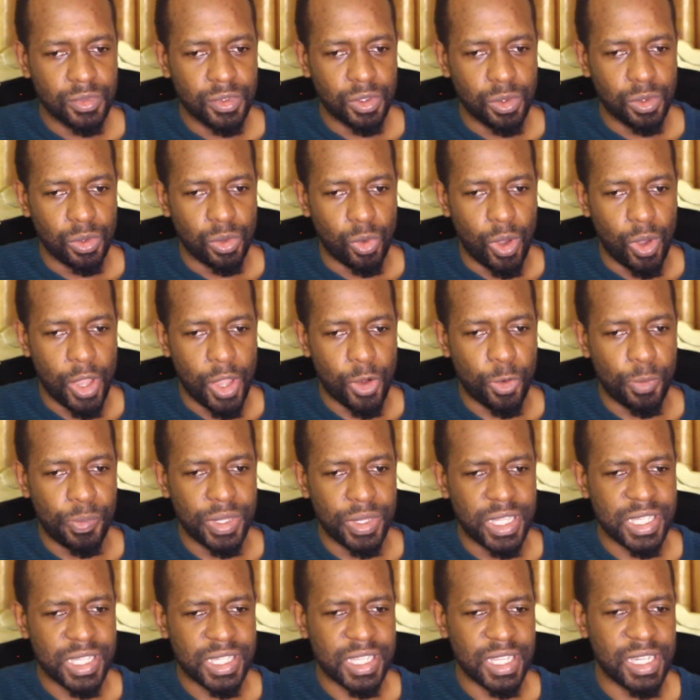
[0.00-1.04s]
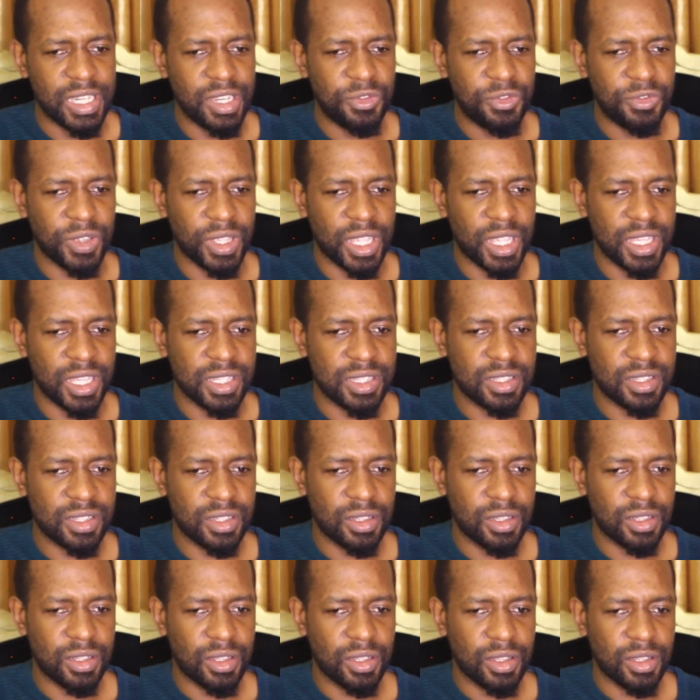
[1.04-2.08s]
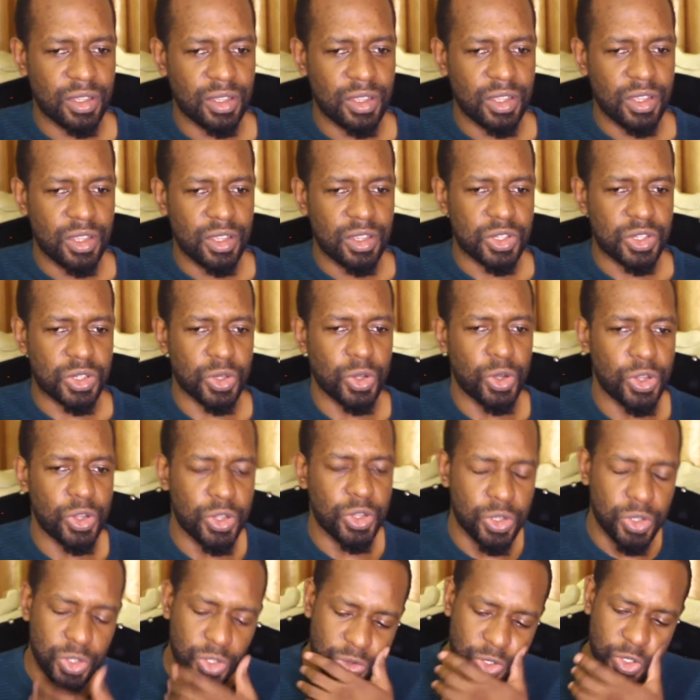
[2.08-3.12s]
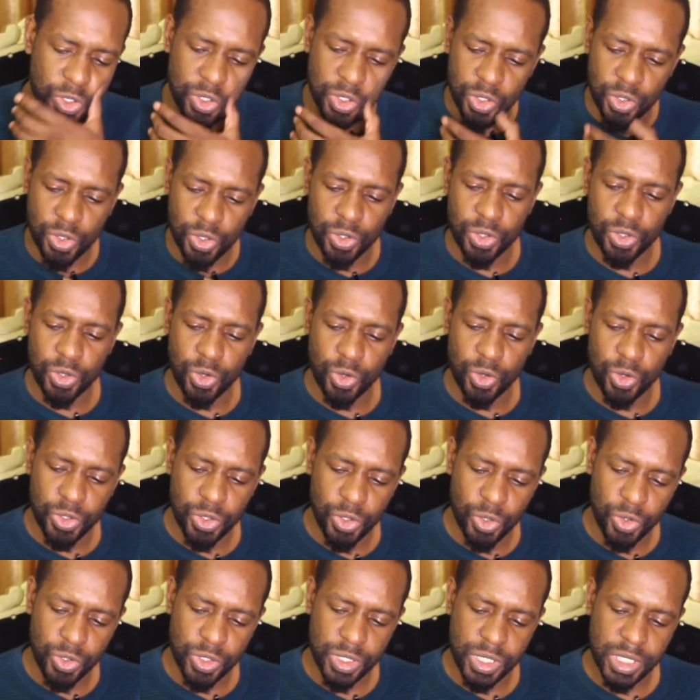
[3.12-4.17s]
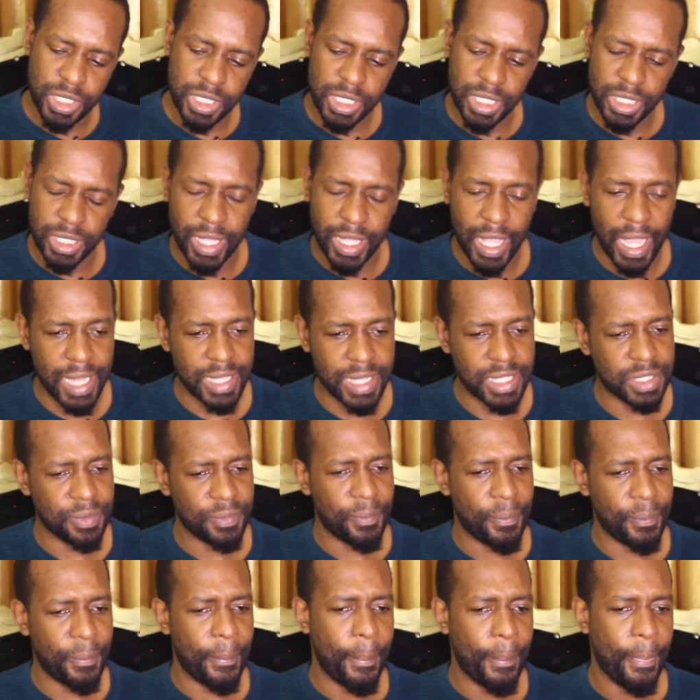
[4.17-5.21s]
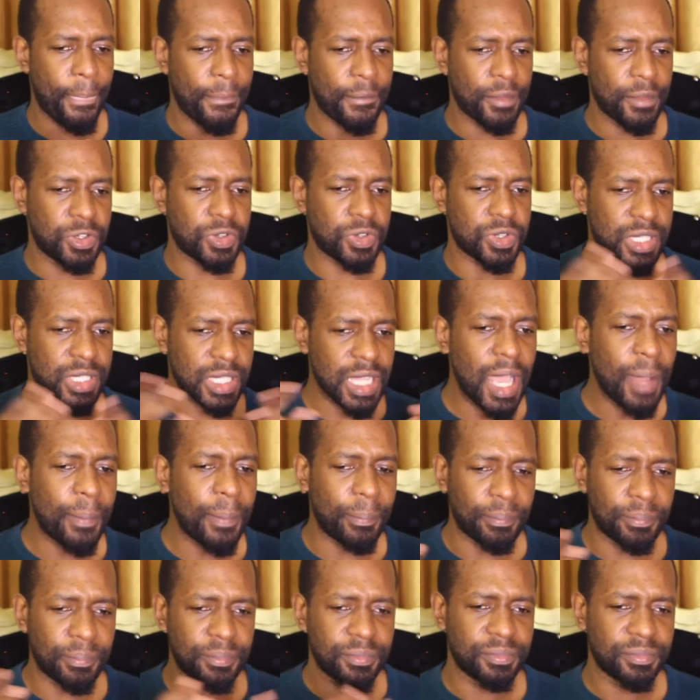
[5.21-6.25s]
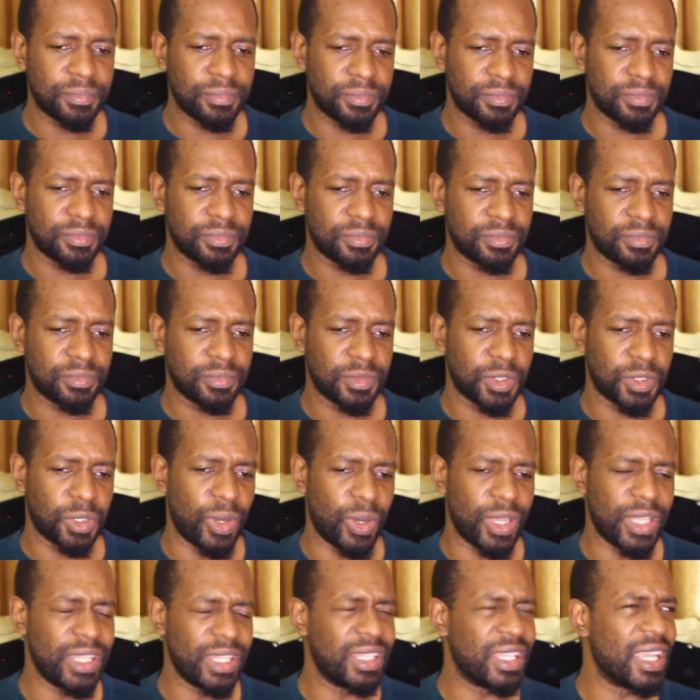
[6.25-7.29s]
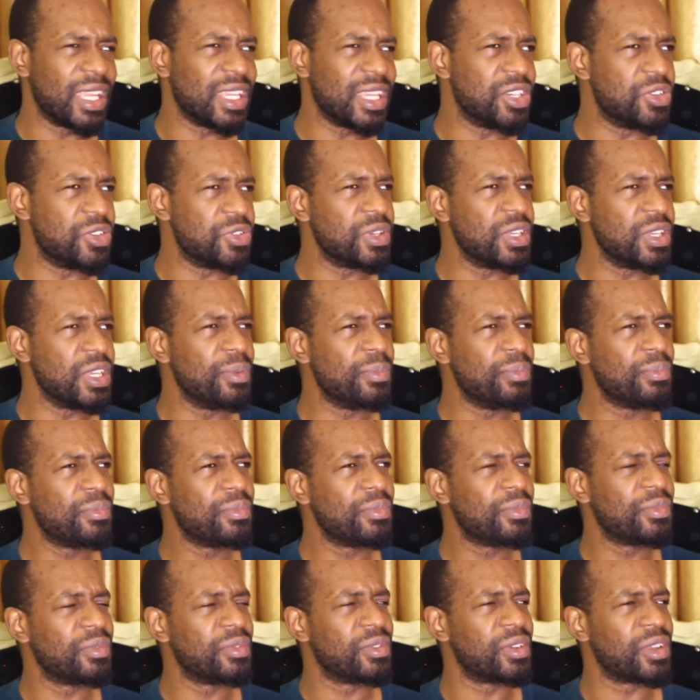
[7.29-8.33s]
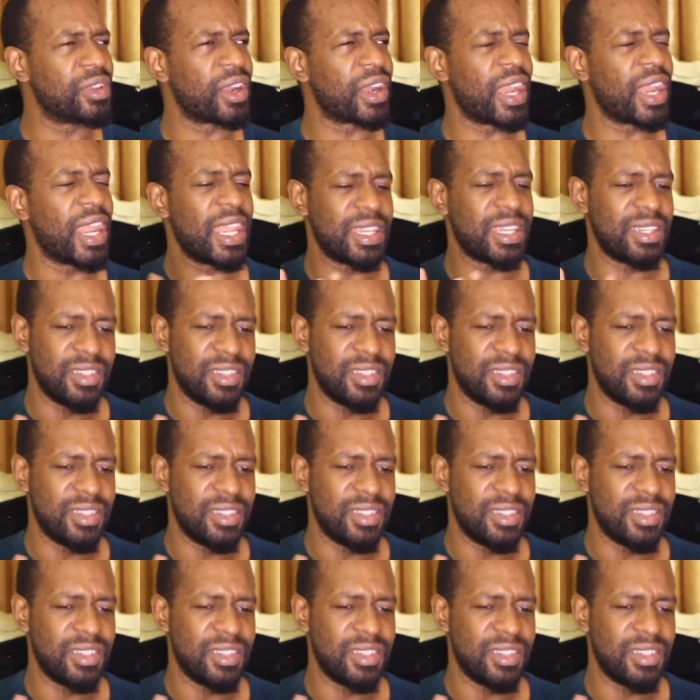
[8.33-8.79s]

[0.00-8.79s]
What will be the significance? So you, you, you, you see that to some, when they dream red,